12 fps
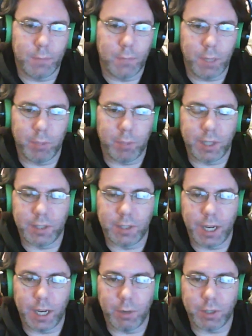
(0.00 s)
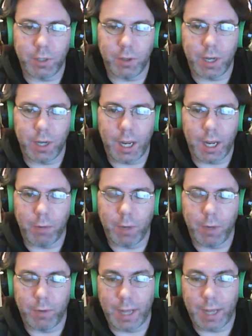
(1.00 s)
Bloodstained Ritual of the Night
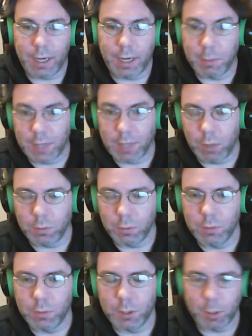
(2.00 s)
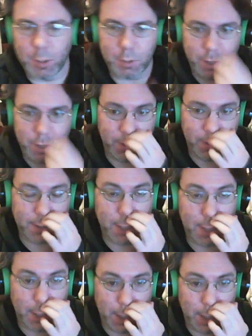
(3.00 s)
whenever that comes out. It's supposed to be
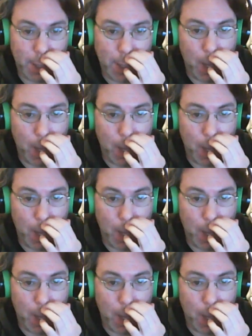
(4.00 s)
2018.